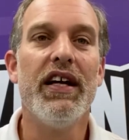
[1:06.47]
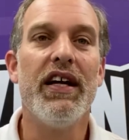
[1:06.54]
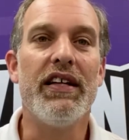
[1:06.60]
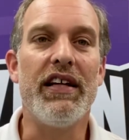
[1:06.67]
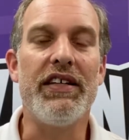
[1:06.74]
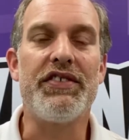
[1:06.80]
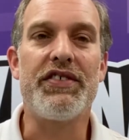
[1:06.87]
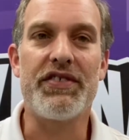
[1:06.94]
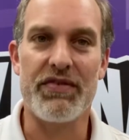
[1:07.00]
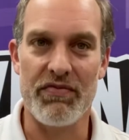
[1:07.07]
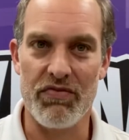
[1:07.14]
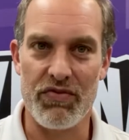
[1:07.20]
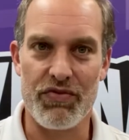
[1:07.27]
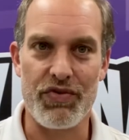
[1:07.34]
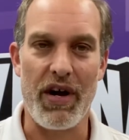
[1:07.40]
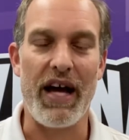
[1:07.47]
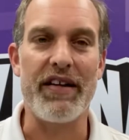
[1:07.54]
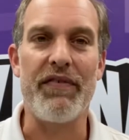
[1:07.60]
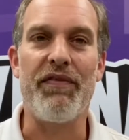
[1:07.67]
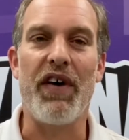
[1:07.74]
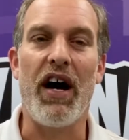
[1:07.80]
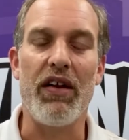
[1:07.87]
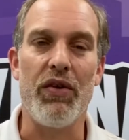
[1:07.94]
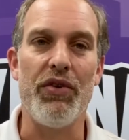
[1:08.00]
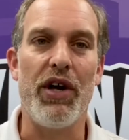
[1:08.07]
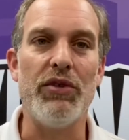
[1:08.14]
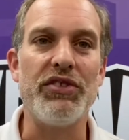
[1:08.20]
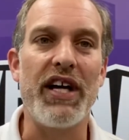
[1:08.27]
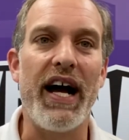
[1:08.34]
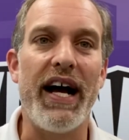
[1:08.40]
Let's try to follow
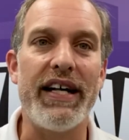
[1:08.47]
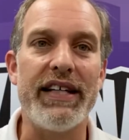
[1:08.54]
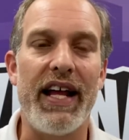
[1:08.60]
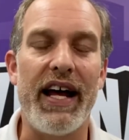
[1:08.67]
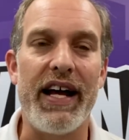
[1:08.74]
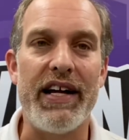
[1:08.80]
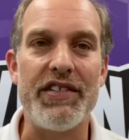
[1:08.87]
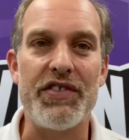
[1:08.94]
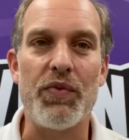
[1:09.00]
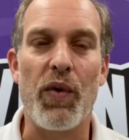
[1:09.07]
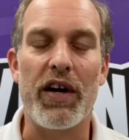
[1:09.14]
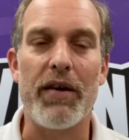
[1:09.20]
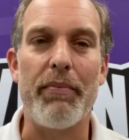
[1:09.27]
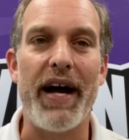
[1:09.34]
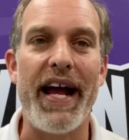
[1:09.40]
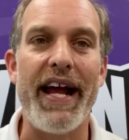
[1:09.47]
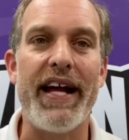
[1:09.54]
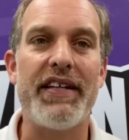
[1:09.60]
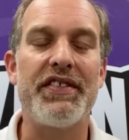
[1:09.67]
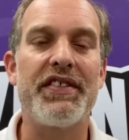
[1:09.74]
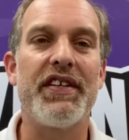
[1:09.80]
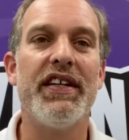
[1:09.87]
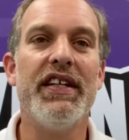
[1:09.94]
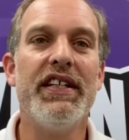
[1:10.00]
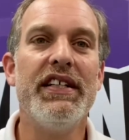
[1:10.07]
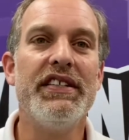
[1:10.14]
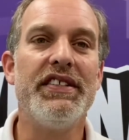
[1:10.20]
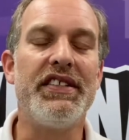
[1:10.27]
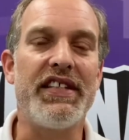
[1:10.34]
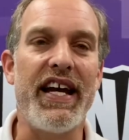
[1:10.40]
those guidelines and wear a mask,
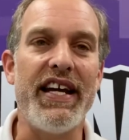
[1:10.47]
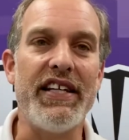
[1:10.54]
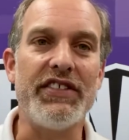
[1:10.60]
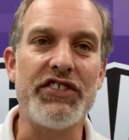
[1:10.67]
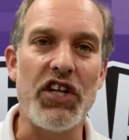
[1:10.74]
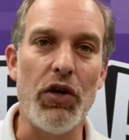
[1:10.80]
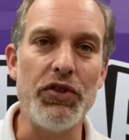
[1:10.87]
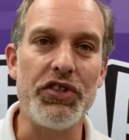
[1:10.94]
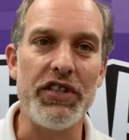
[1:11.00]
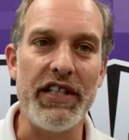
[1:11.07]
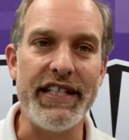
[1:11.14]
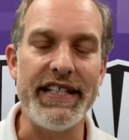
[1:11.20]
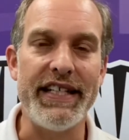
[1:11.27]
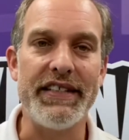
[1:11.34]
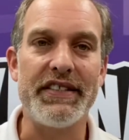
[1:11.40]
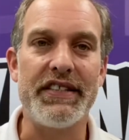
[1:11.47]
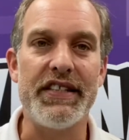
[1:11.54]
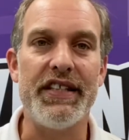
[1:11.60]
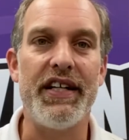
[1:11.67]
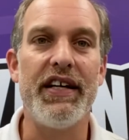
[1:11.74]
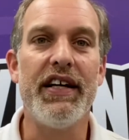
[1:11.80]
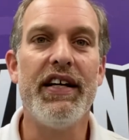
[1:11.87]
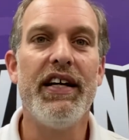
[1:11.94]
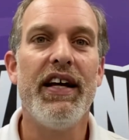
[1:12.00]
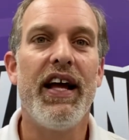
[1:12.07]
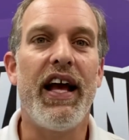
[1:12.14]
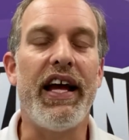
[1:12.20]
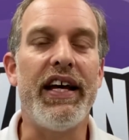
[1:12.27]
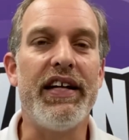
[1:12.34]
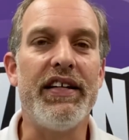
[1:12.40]
staying socially distant,
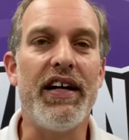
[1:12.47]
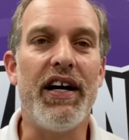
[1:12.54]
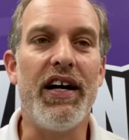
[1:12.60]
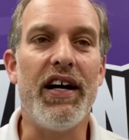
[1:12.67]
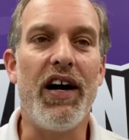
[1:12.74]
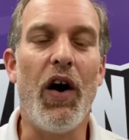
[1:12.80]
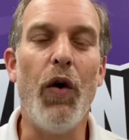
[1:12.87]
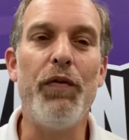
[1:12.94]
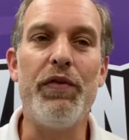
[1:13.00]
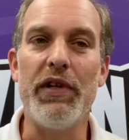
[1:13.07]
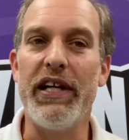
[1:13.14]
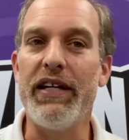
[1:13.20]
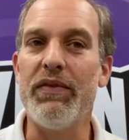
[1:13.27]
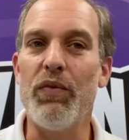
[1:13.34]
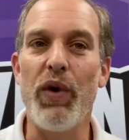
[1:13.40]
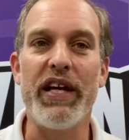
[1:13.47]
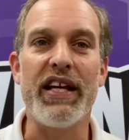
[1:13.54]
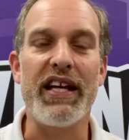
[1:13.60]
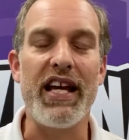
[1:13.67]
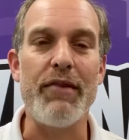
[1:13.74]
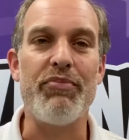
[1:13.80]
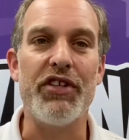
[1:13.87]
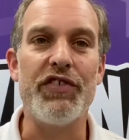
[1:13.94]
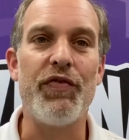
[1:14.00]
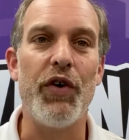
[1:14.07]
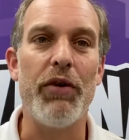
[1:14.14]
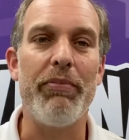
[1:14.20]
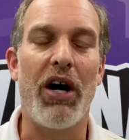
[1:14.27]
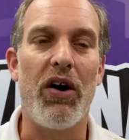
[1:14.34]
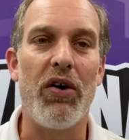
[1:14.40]
and hopefully we can keep this
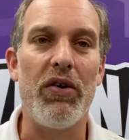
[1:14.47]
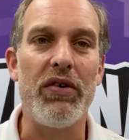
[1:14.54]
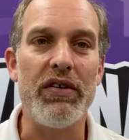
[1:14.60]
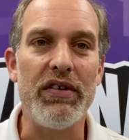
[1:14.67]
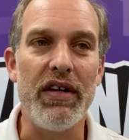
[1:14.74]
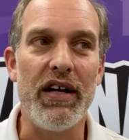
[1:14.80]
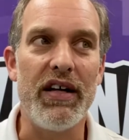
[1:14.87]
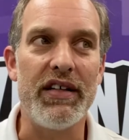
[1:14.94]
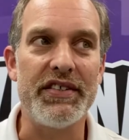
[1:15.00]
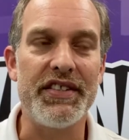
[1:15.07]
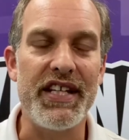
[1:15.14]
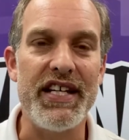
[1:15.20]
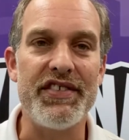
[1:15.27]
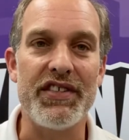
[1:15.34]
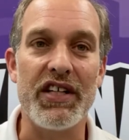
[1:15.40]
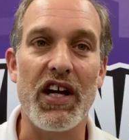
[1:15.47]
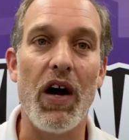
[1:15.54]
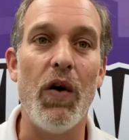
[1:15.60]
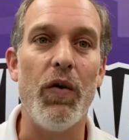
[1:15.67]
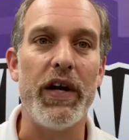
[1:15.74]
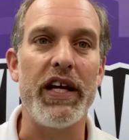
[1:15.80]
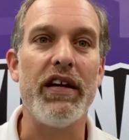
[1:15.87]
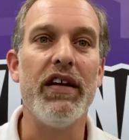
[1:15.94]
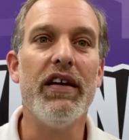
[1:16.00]
football season going.